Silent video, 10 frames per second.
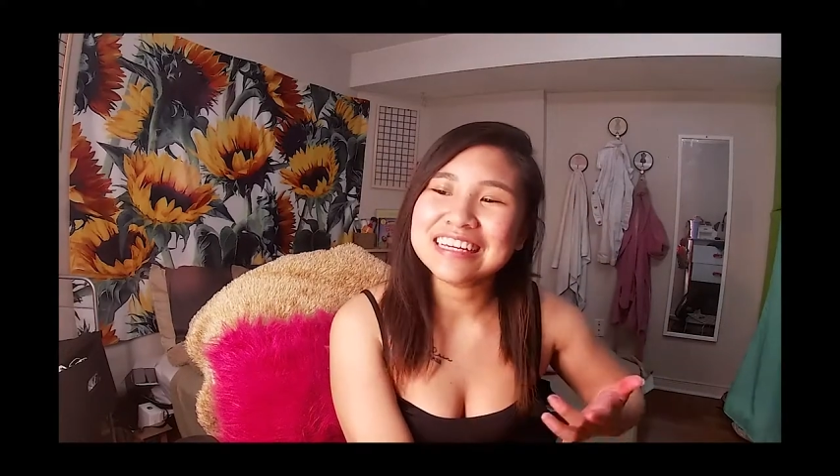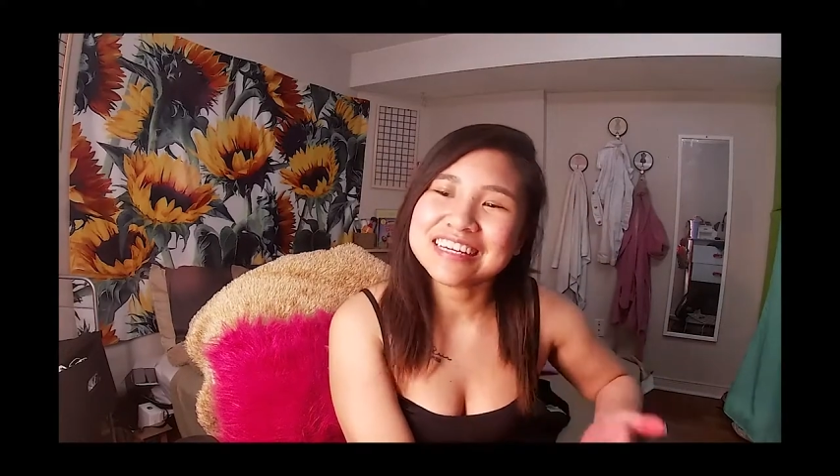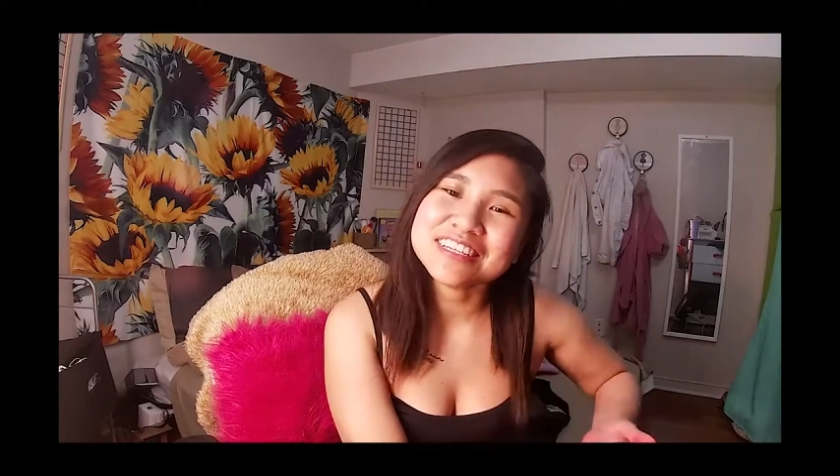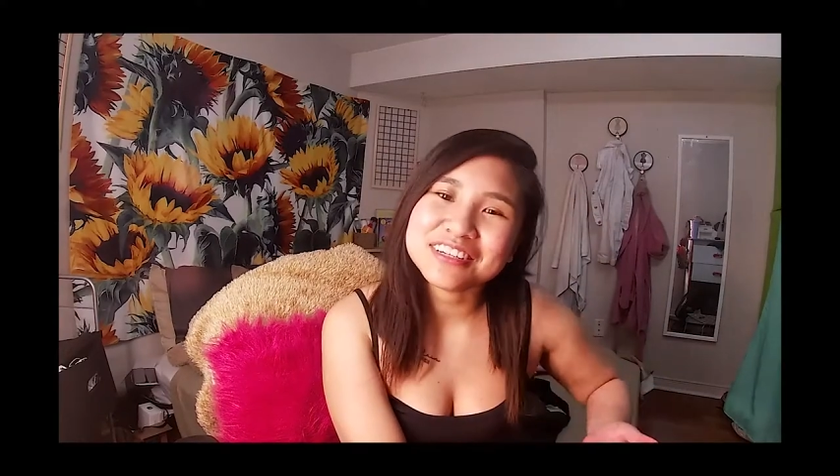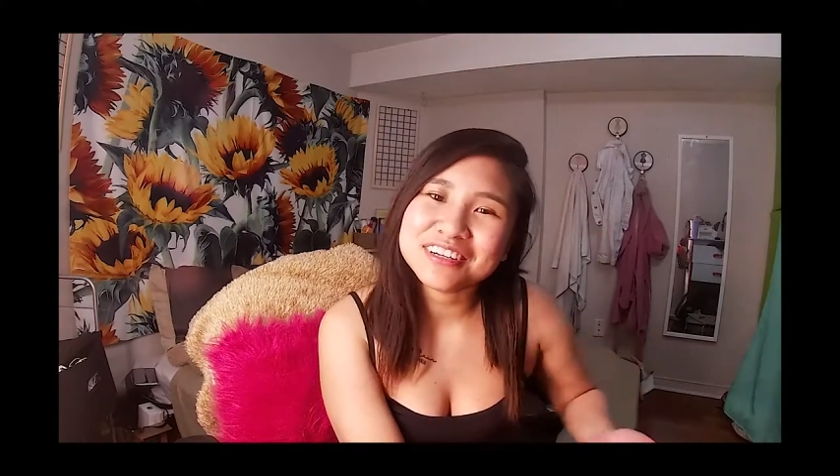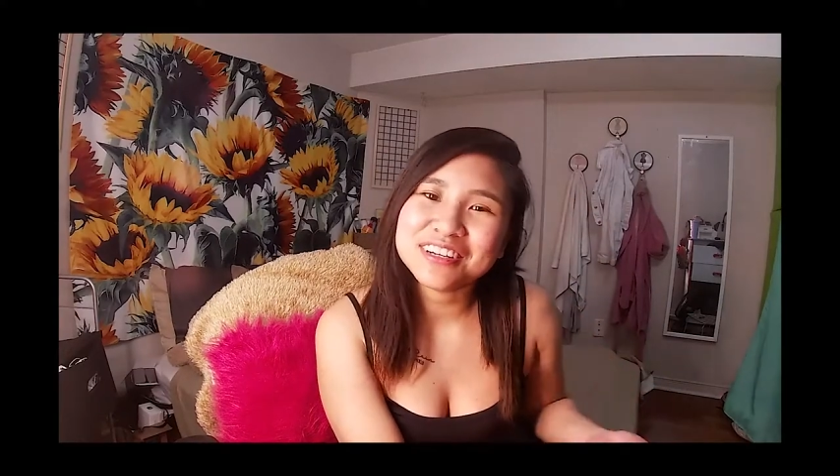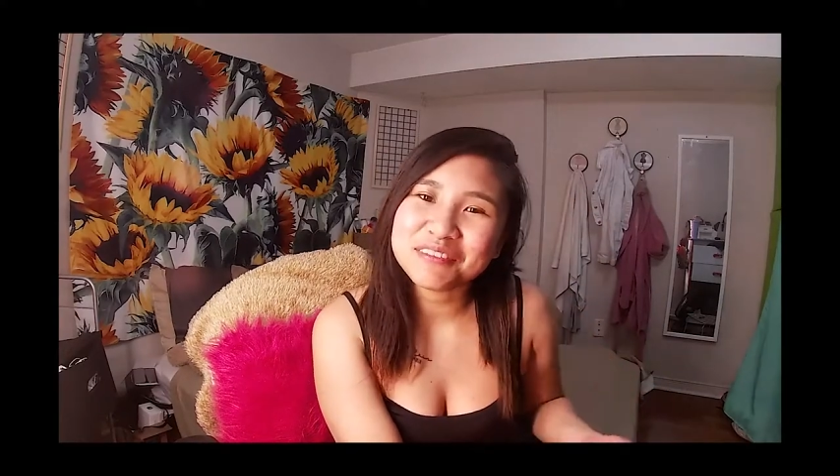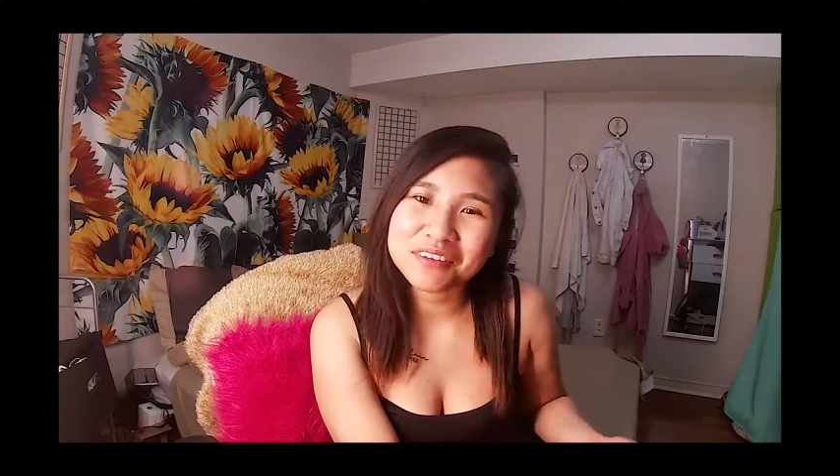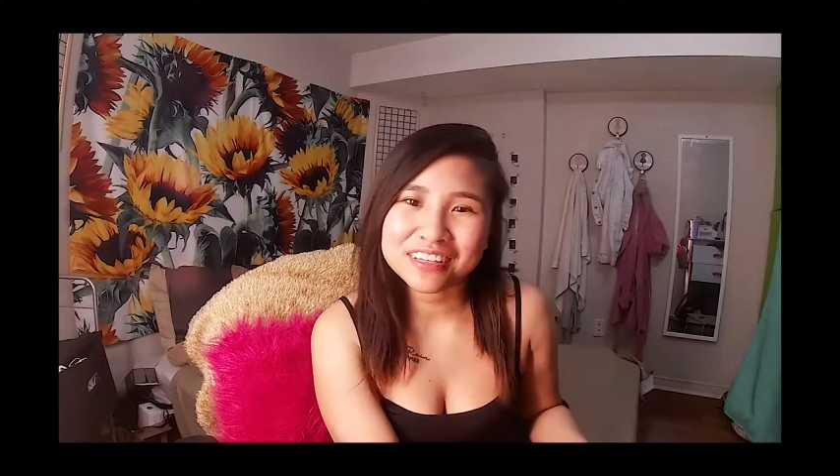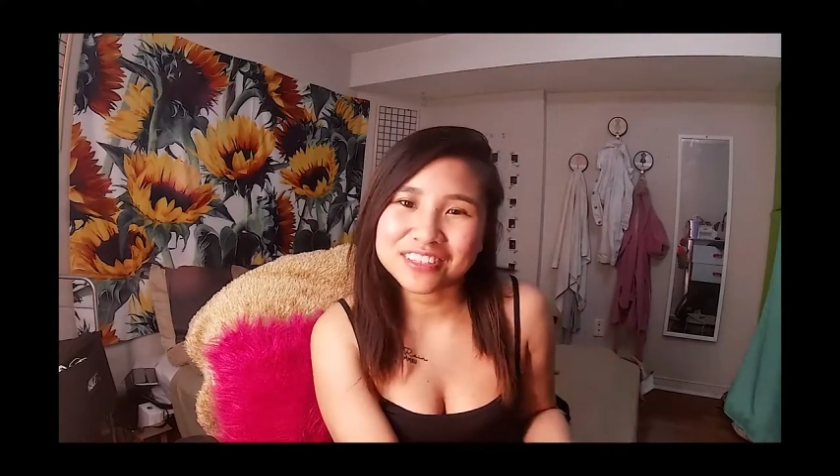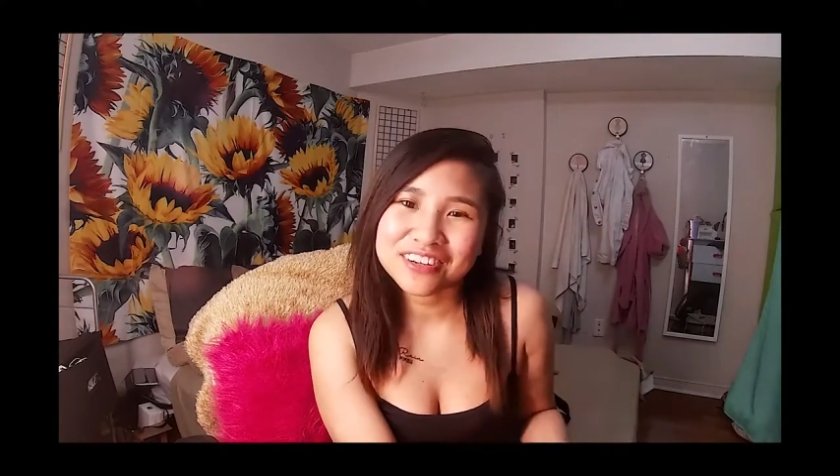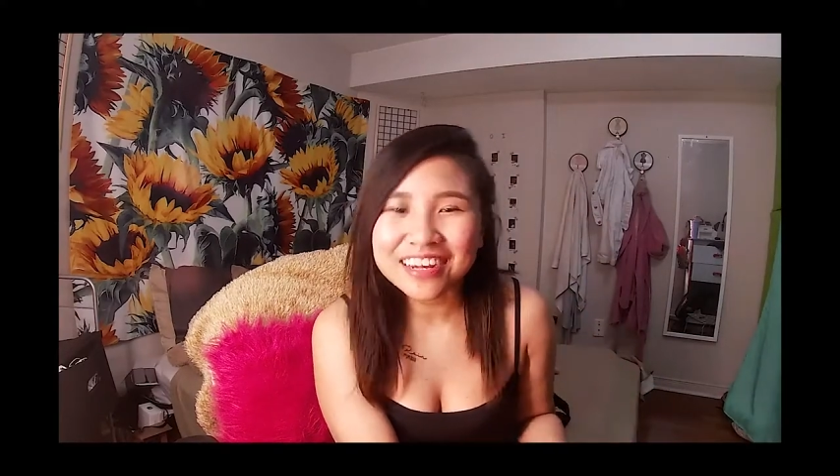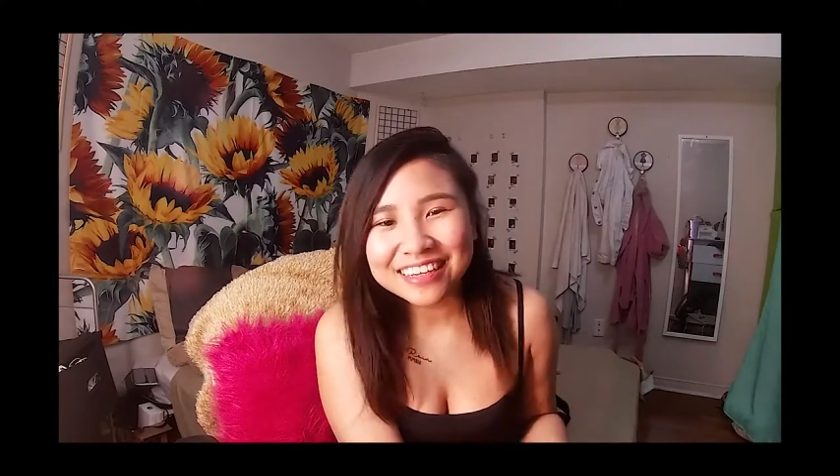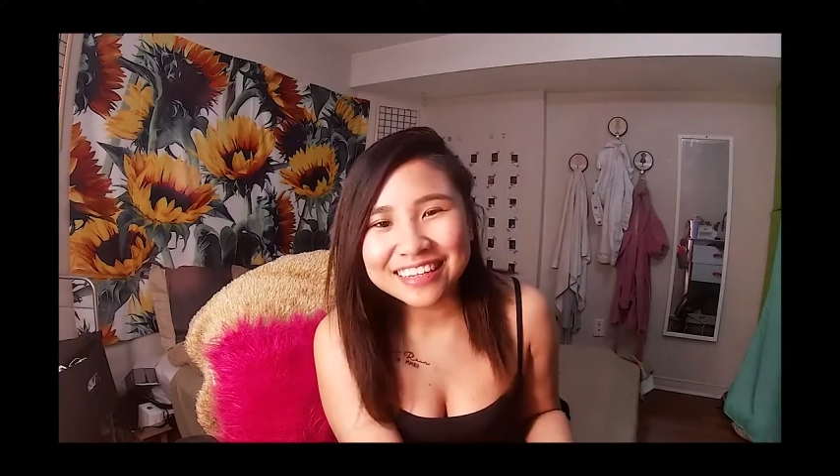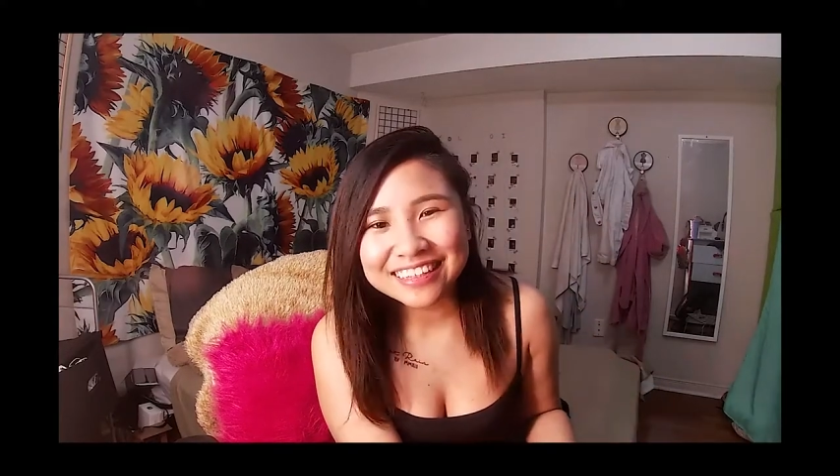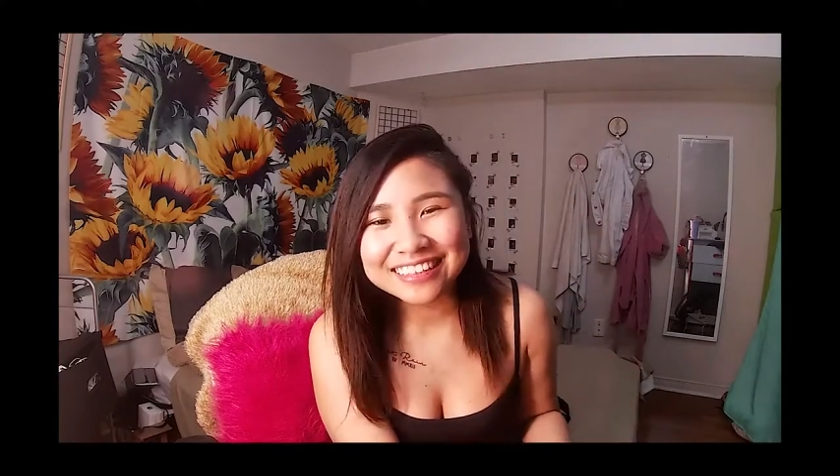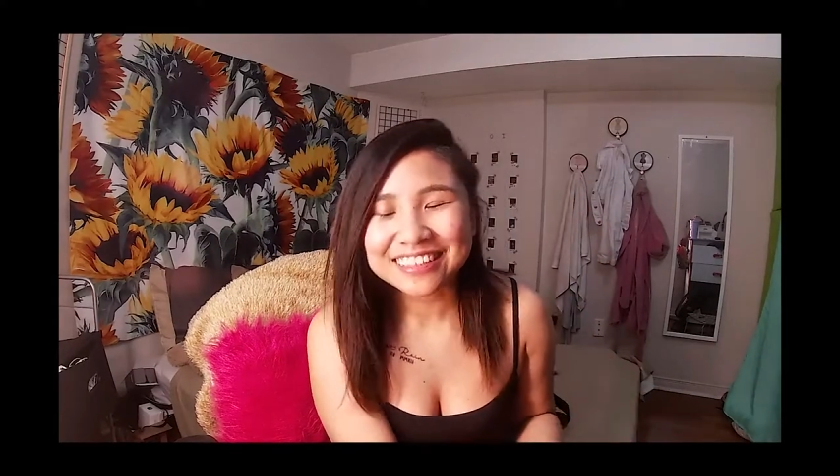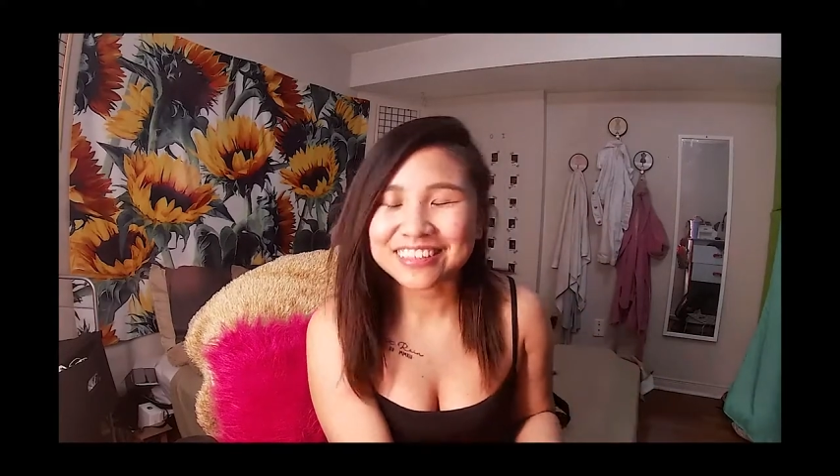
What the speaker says: Yes, girl, I'm gonna try it.